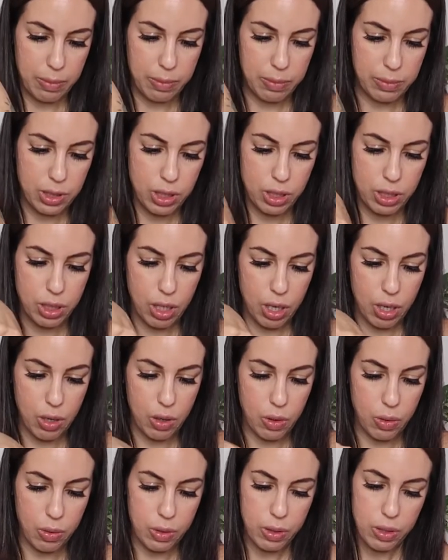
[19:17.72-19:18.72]

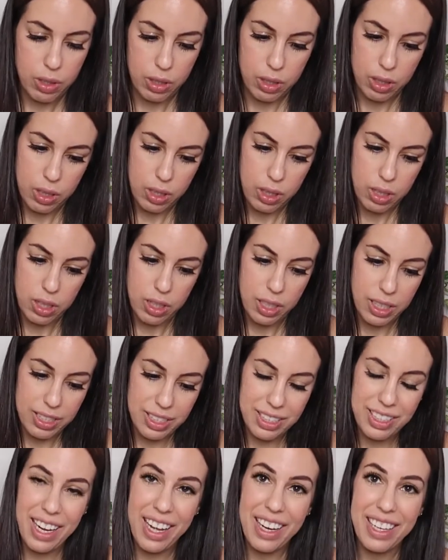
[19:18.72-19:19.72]
So
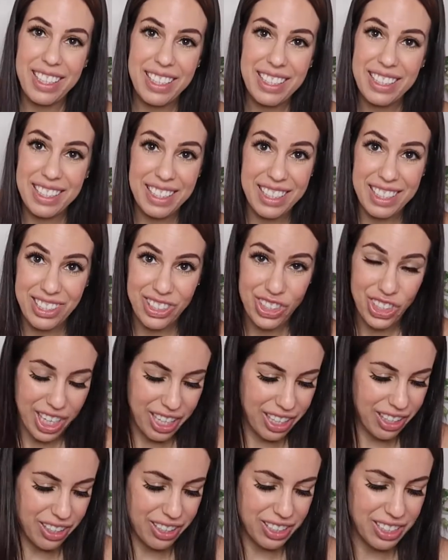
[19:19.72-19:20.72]
it's not easy to
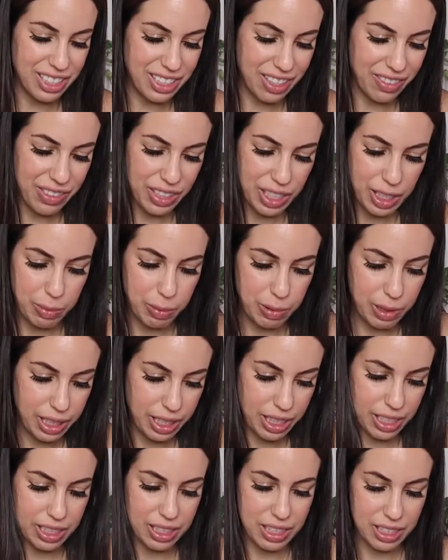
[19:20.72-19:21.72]
check on 70
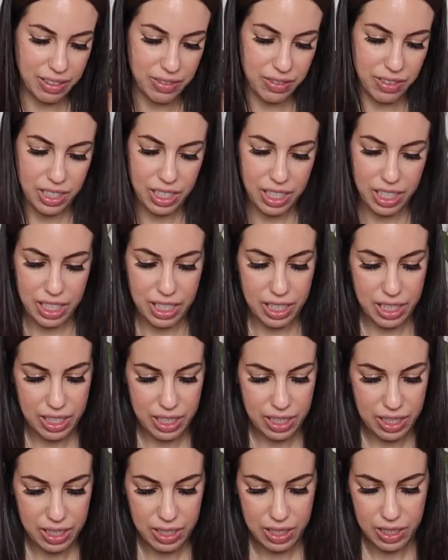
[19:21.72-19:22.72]
plants every day.
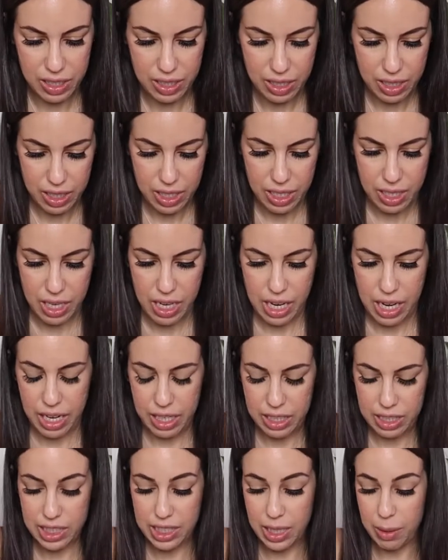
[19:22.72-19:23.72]

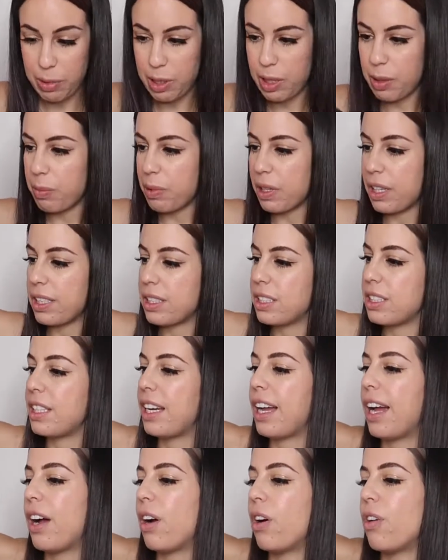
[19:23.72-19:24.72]
And some of the plants
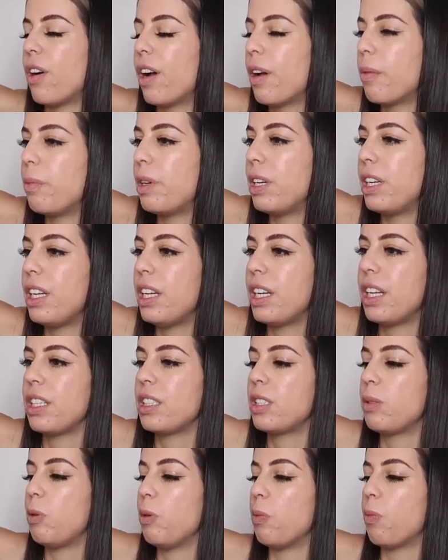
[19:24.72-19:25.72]
now have been needing
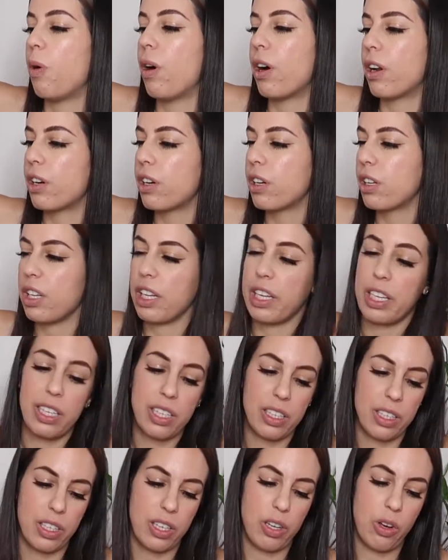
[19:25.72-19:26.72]
to be watered like
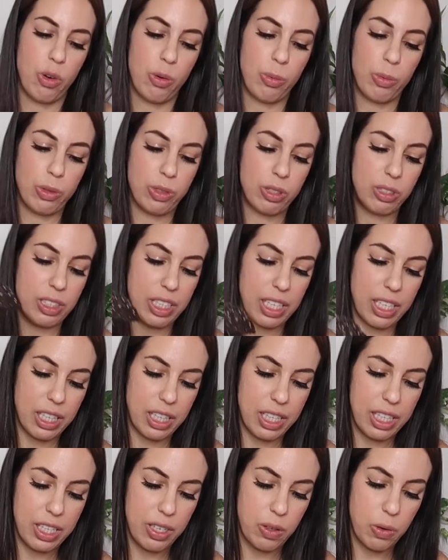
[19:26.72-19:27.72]
almost
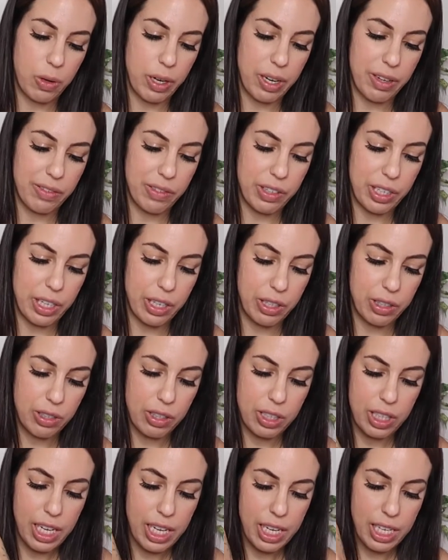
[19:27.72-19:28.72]
daily or every other
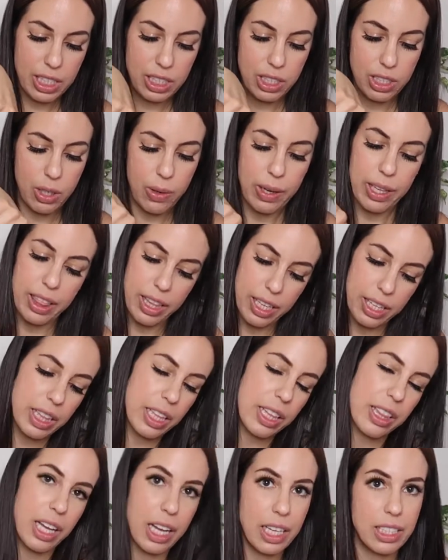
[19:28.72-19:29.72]
day. So I think
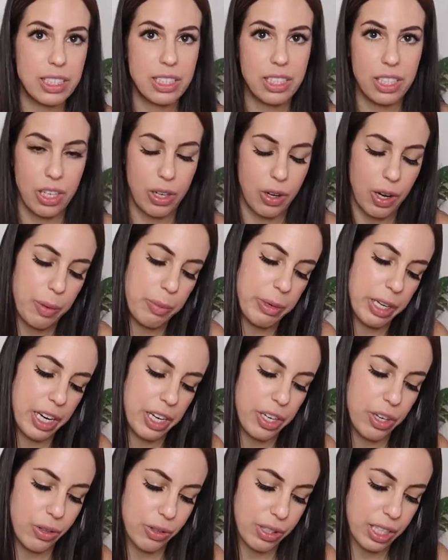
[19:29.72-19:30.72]
that that's, you know, I mean, I
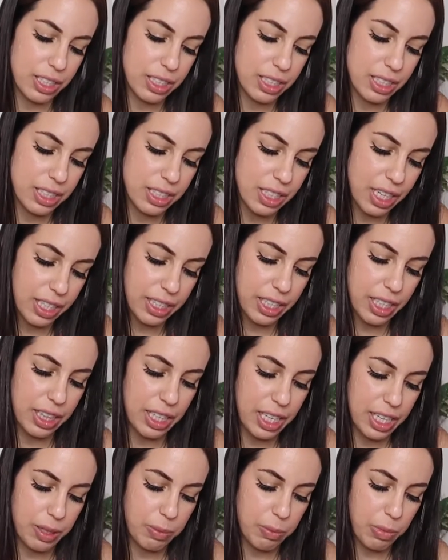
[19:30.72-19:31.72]
know that's a sign that
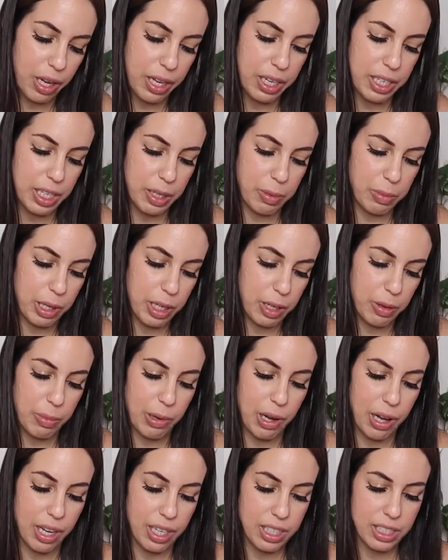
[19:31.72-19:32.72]
they probably need bigger
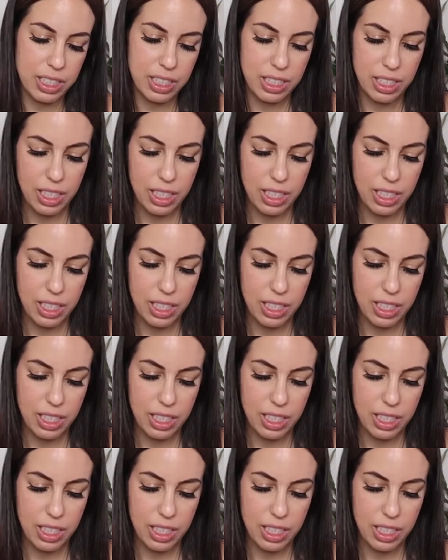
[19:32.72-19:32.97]
pots.